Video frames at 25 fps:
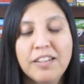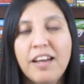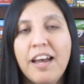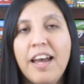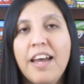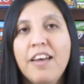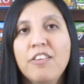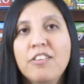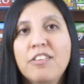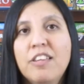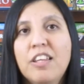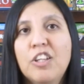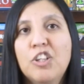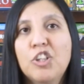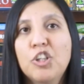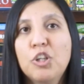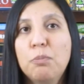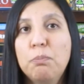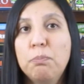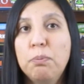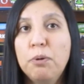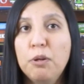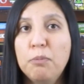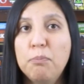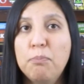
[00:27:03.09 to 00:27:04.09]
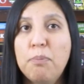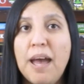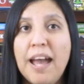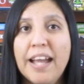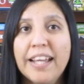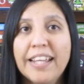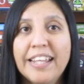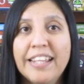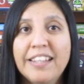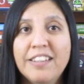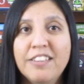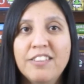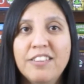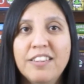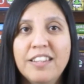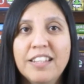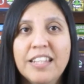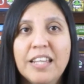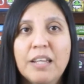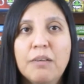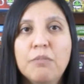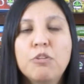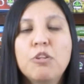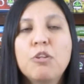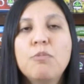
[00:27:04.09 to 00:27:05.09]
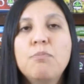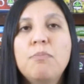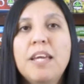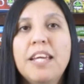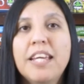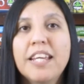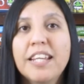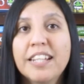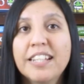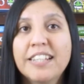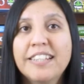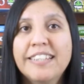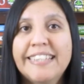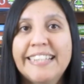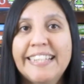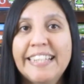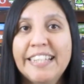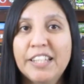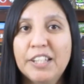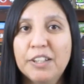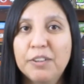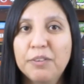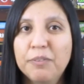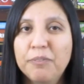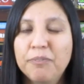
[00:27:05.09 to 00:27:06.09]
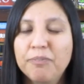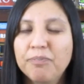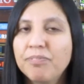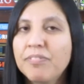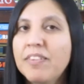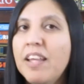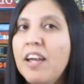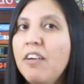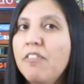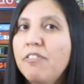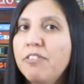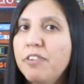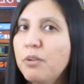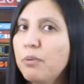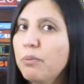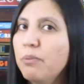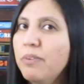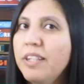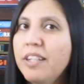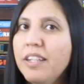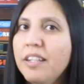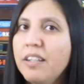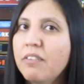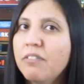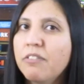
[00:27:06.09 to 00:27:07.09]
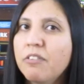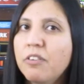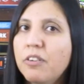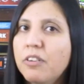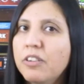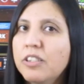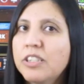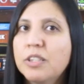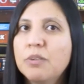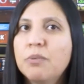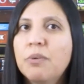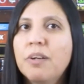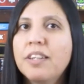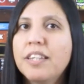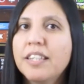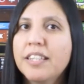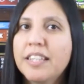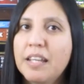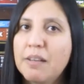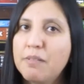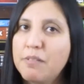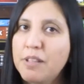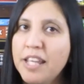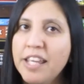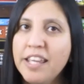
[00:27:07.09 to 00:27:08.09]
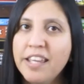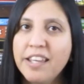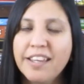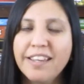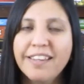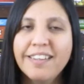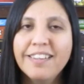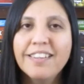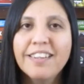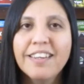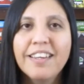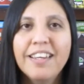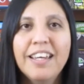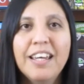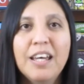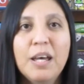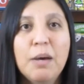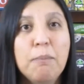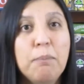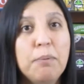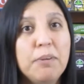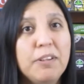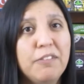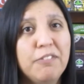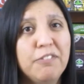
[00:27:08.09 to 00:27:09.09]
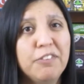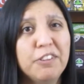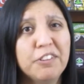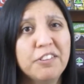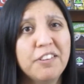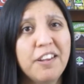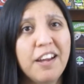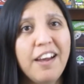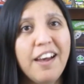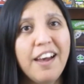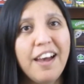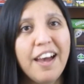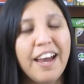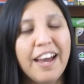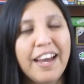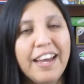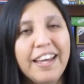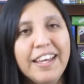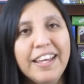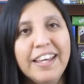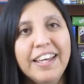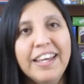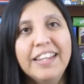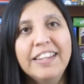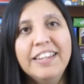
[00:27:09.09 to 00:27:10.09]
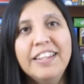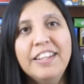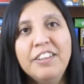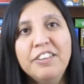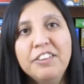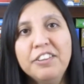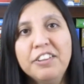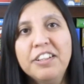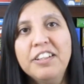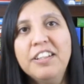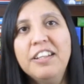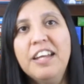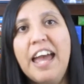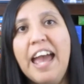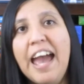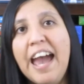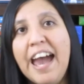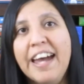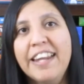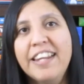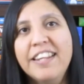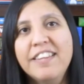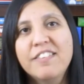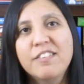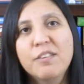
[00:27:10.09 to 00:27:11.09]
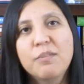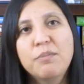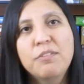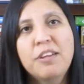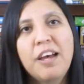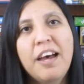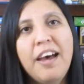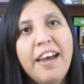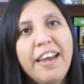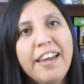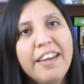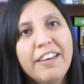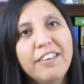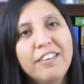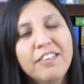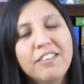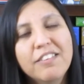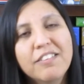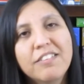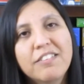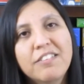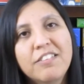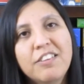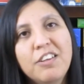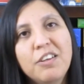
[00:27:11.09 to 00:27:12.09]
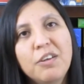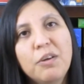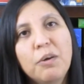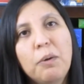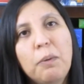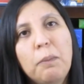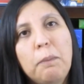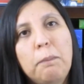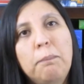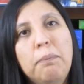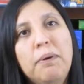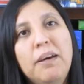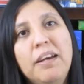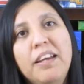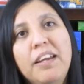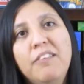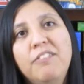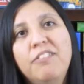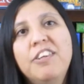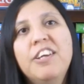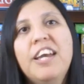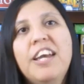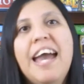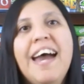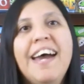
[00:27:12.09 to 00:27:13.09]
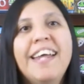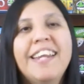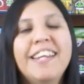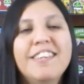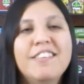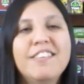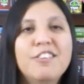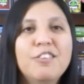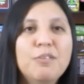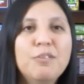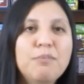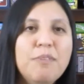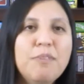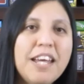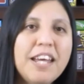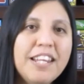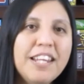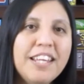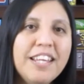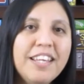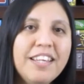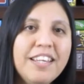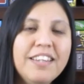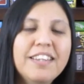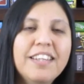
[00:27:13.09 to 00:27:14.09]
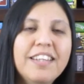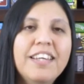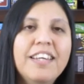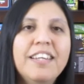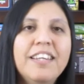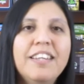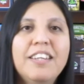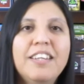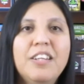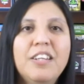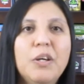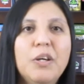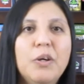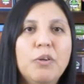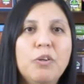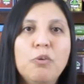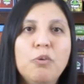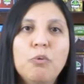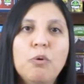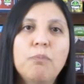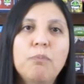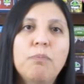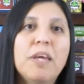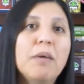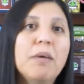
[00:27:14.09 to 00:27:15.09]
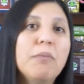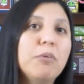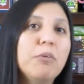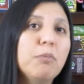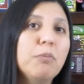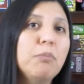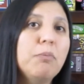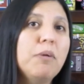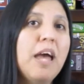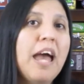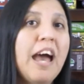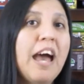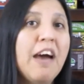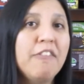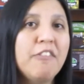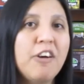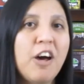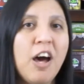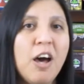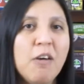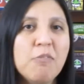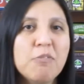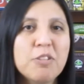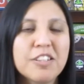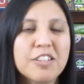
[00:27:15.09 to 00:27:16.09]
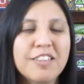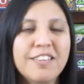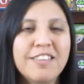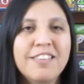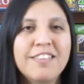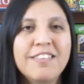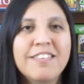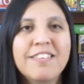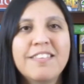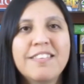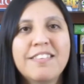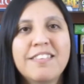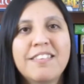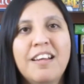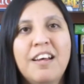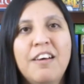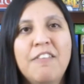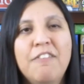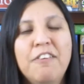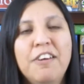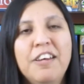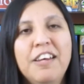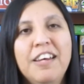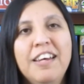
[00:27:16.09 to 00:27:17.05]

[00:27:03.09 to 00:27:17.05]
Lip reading: tiles they should put back into the game to make it continue. Now, if you're winning, of course, you want the game to end. But if you're not, then you're going to add in some tiles too. But if you add in too many, then, you know, you won't be able to have options and stuff.